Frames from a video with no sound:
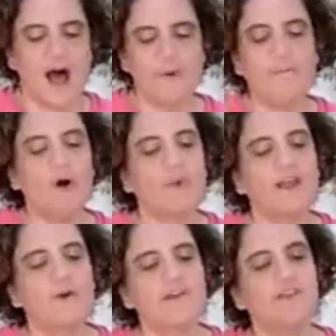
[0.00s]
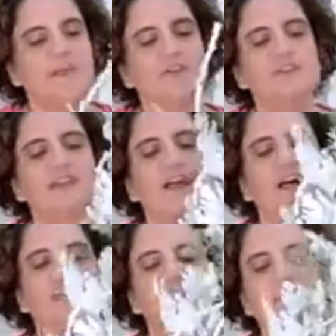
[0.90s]
But we are going to be using
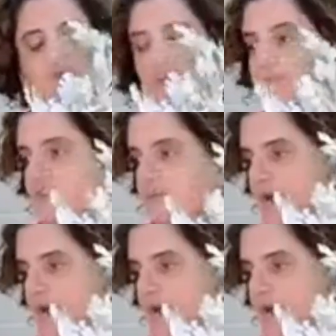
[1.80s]
this beautiful spray.